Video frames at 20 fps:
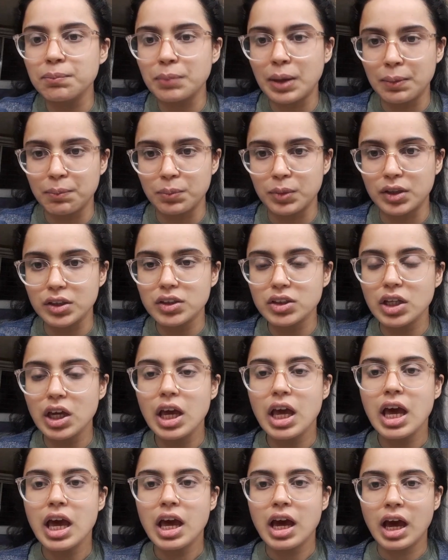members,
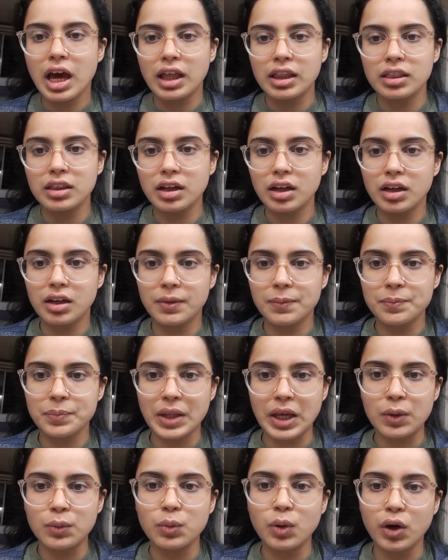and
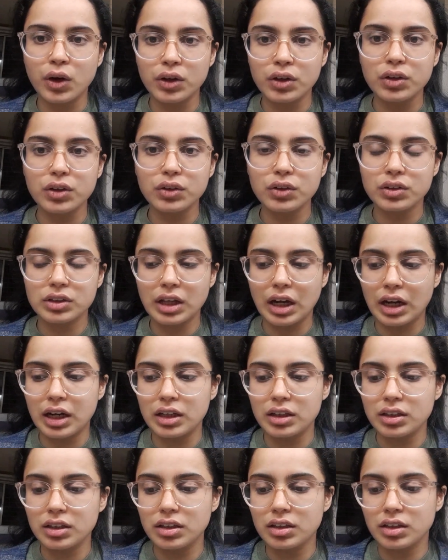I want
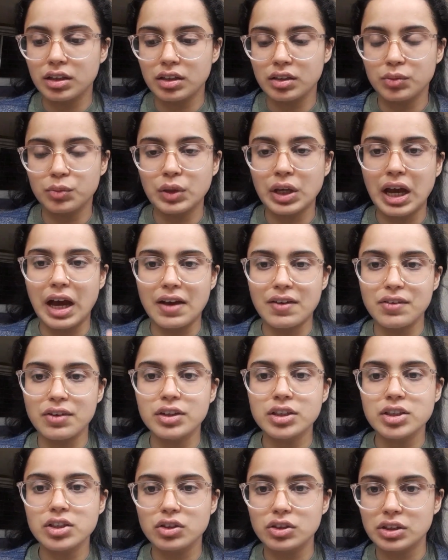that we have a
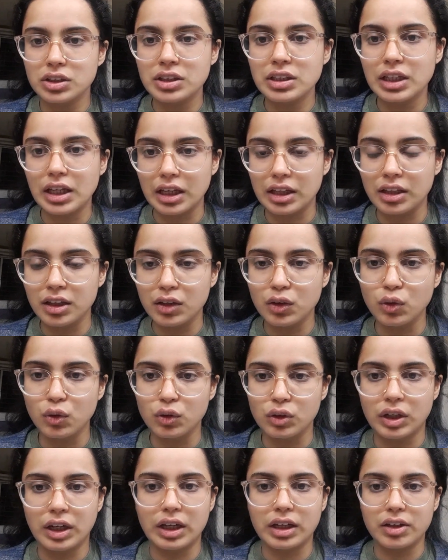certain daily goal,
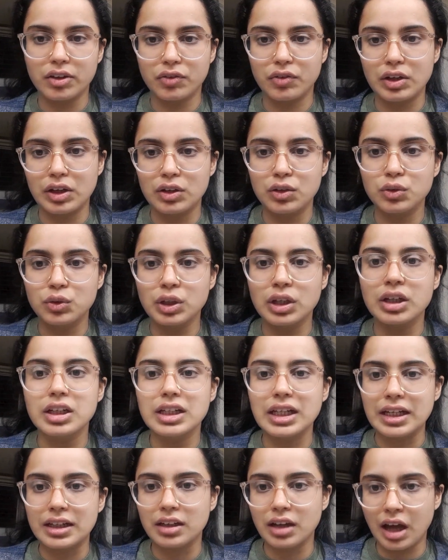like if we are doing a
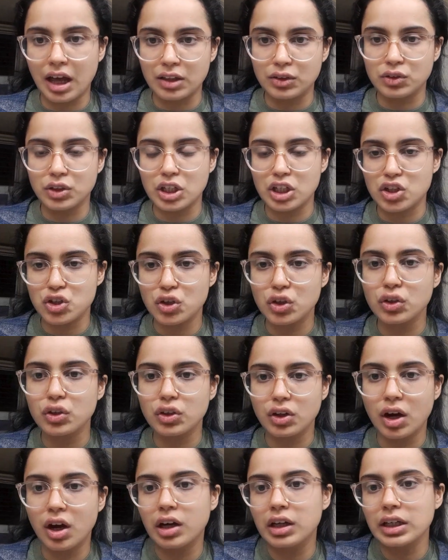data annotation
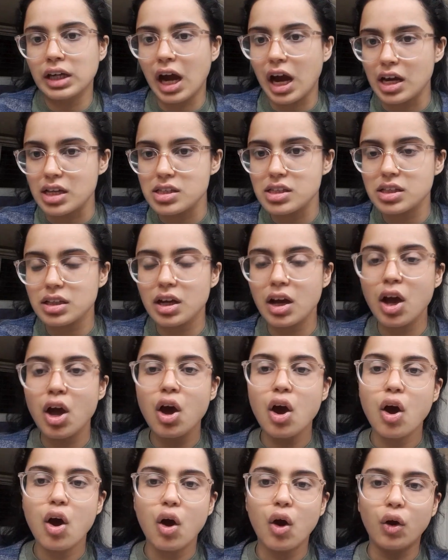task,
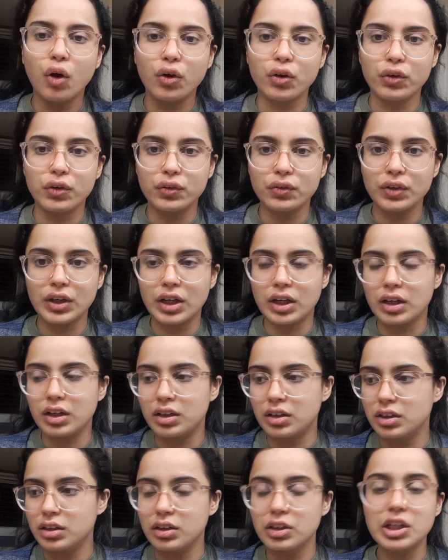or we
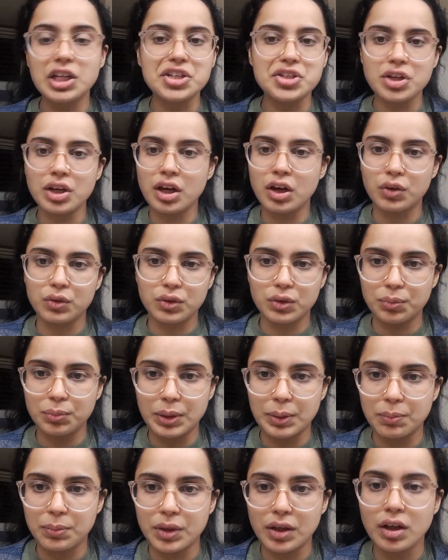are reaching out to
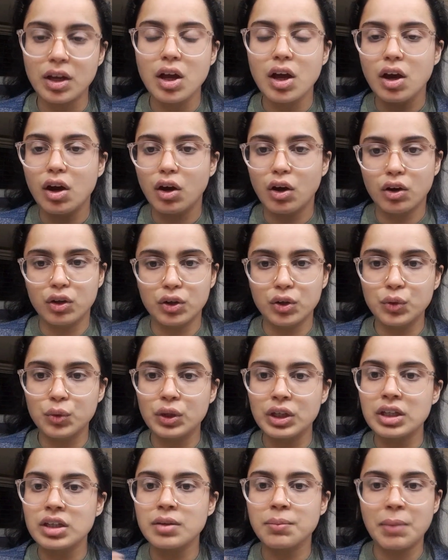people, or
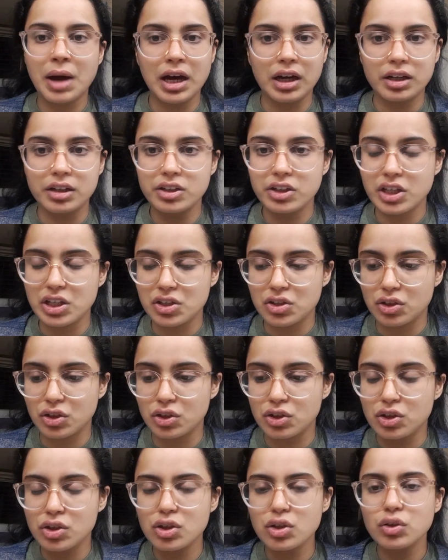doing market research.
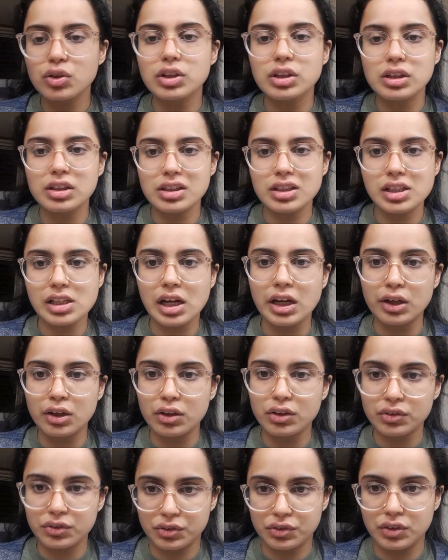So this kind
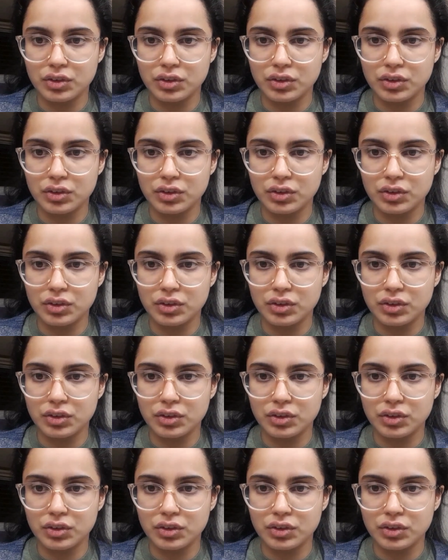of